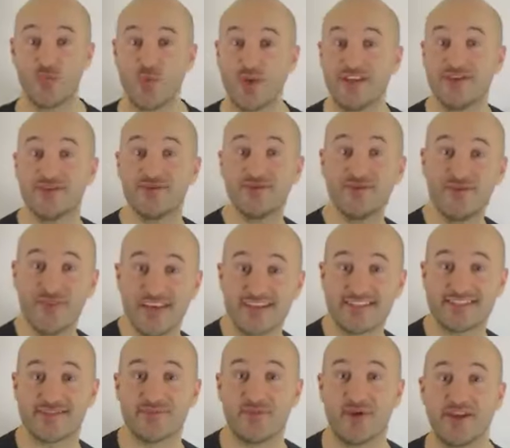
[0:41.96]
When you do
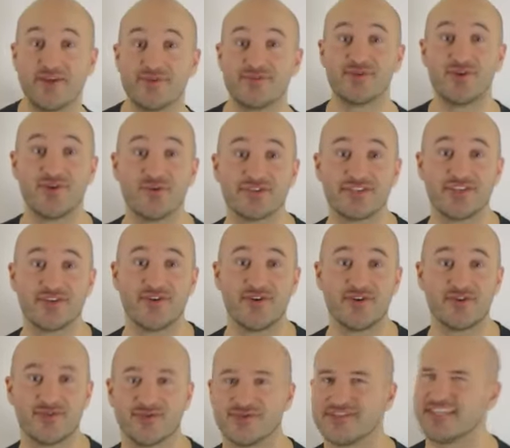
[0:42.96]
this, when you talk to
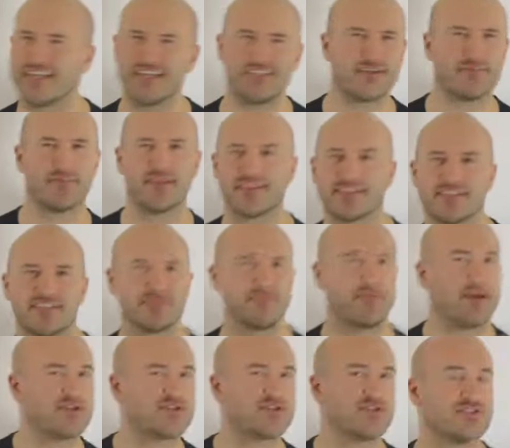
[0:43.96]
God or say something
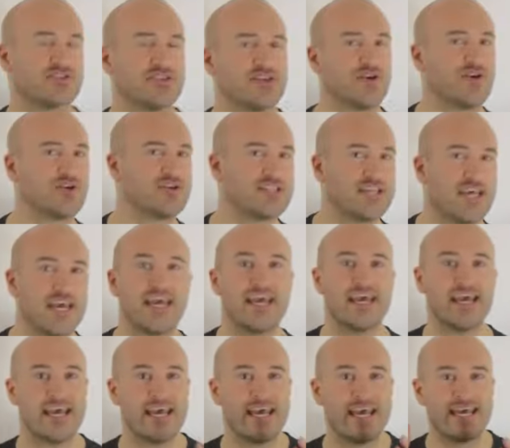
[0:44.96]
special to God,
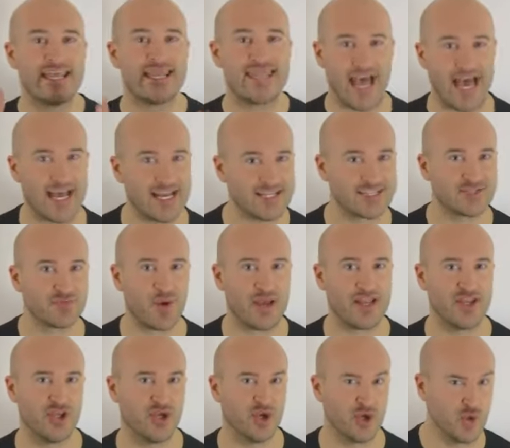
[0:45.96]
that is
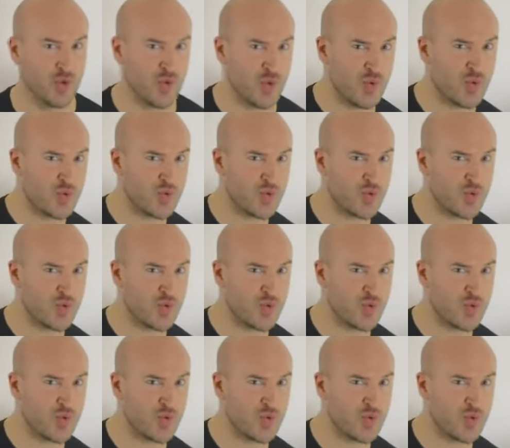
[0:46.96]
when you